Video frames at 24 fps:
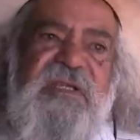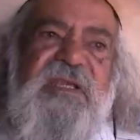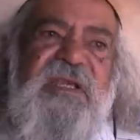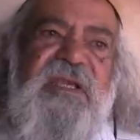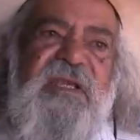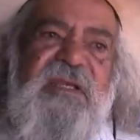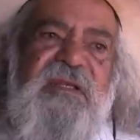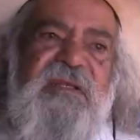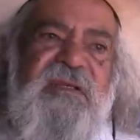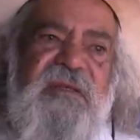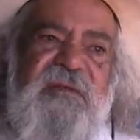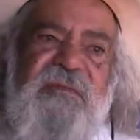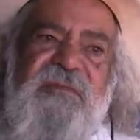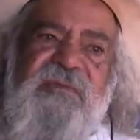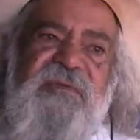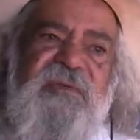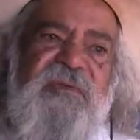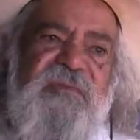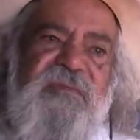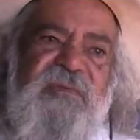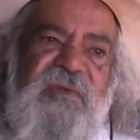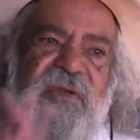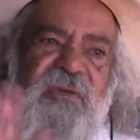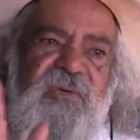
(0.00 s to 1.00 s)
again,
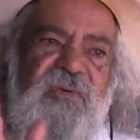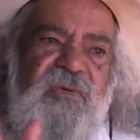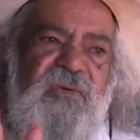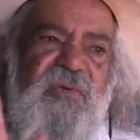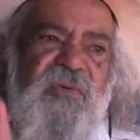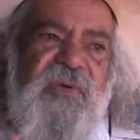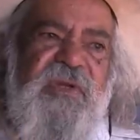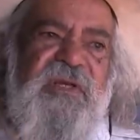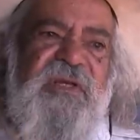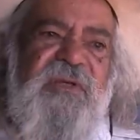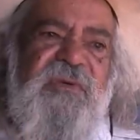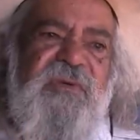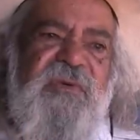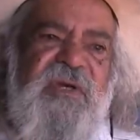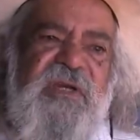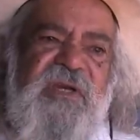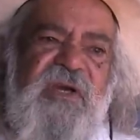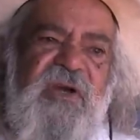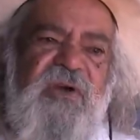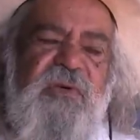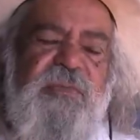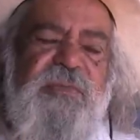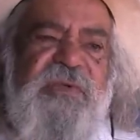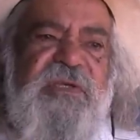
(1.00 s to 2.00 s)
they all went away
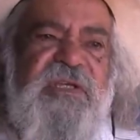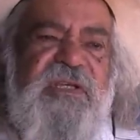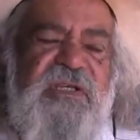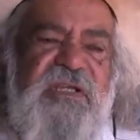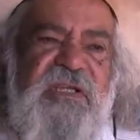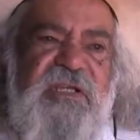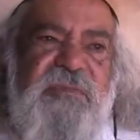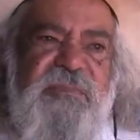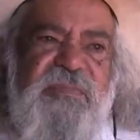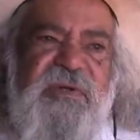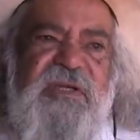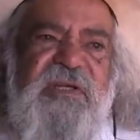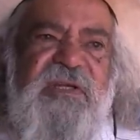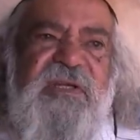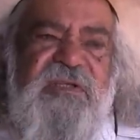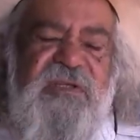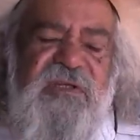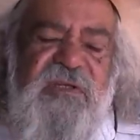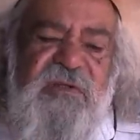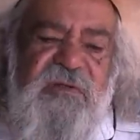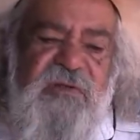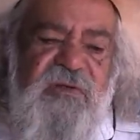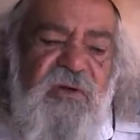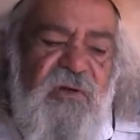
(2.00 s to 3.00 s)
hoping he'd get better,
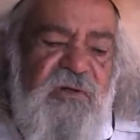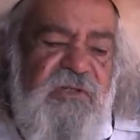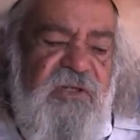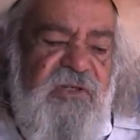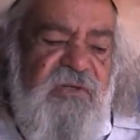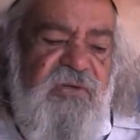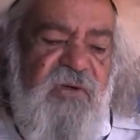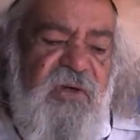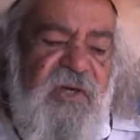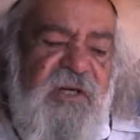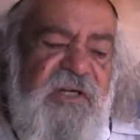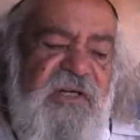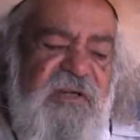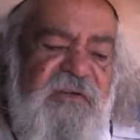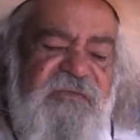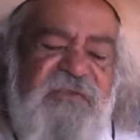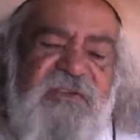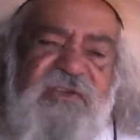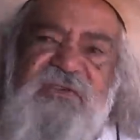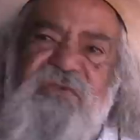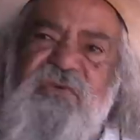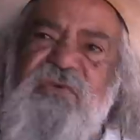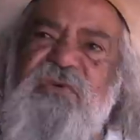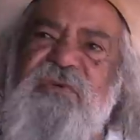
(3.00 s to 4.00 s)
the doctor trying
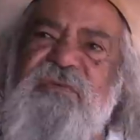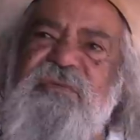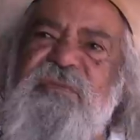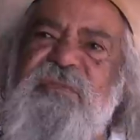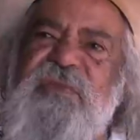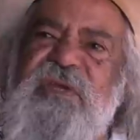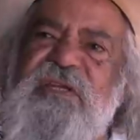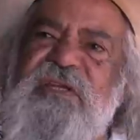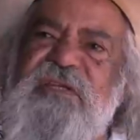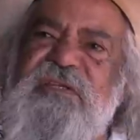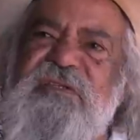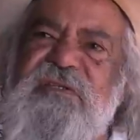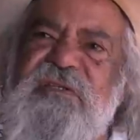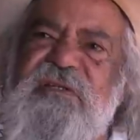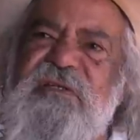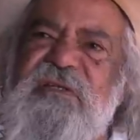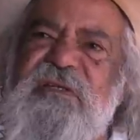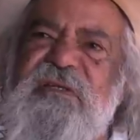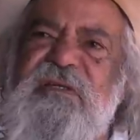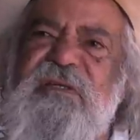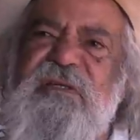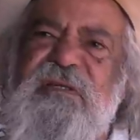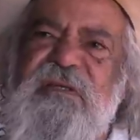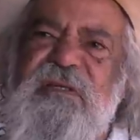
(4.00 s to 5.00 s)
different sort of medicine
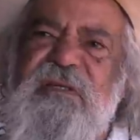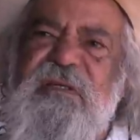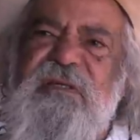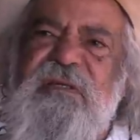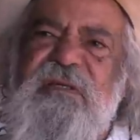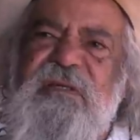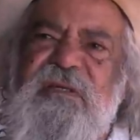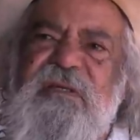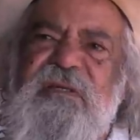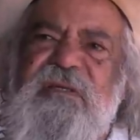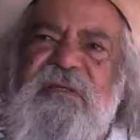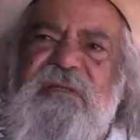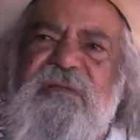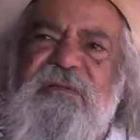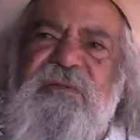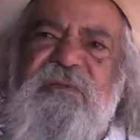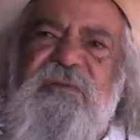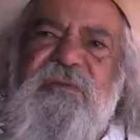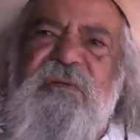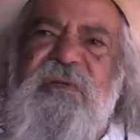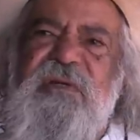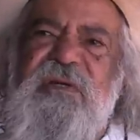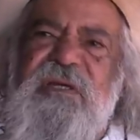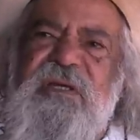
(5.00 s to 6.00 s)

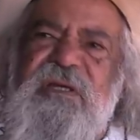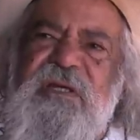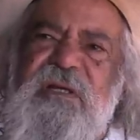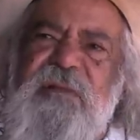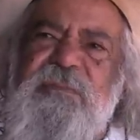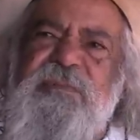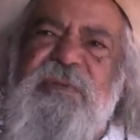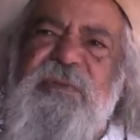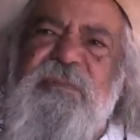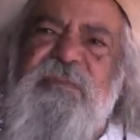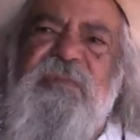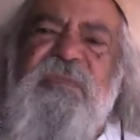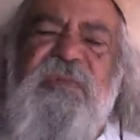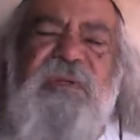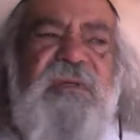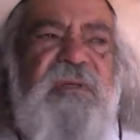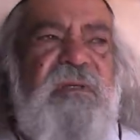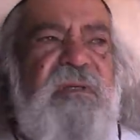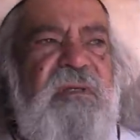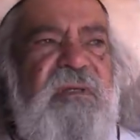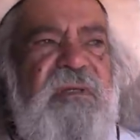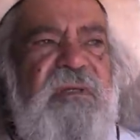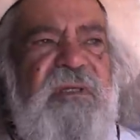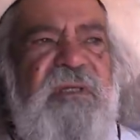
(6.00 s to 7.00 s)
to help him
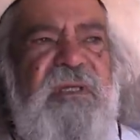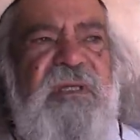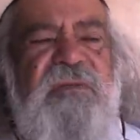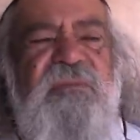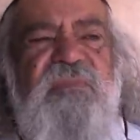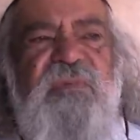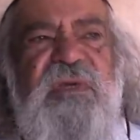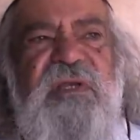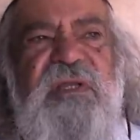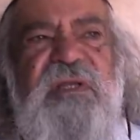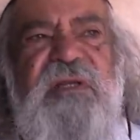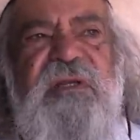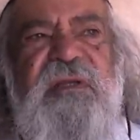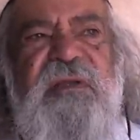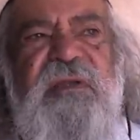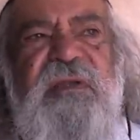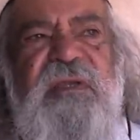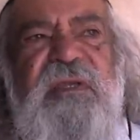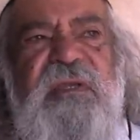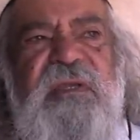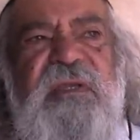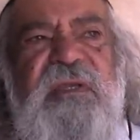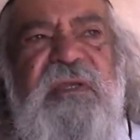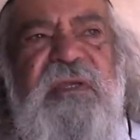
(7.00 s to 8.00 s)
get well.
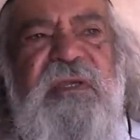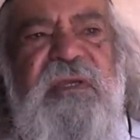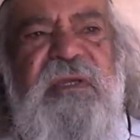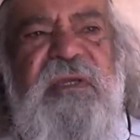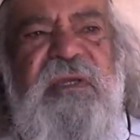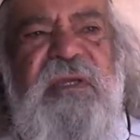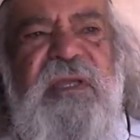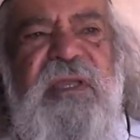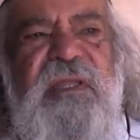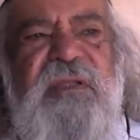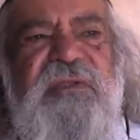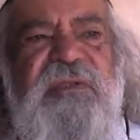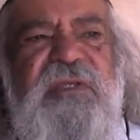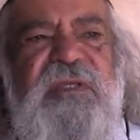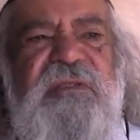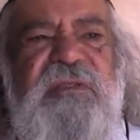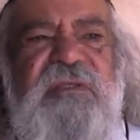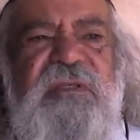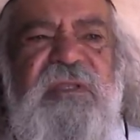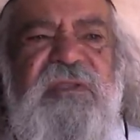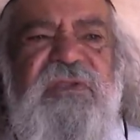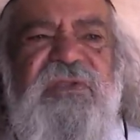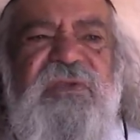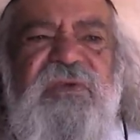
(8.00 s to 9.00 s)
And then
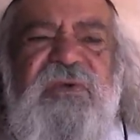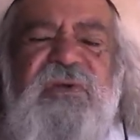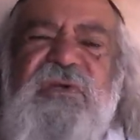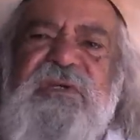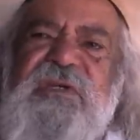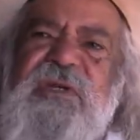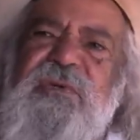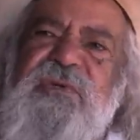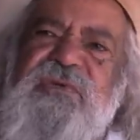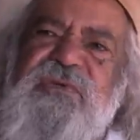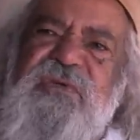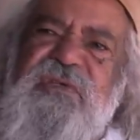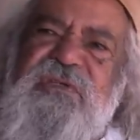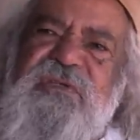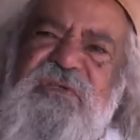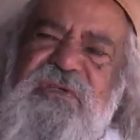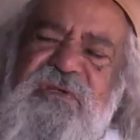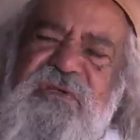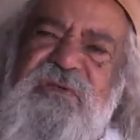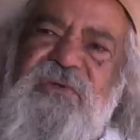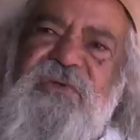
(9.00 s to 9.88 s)
the third day, which was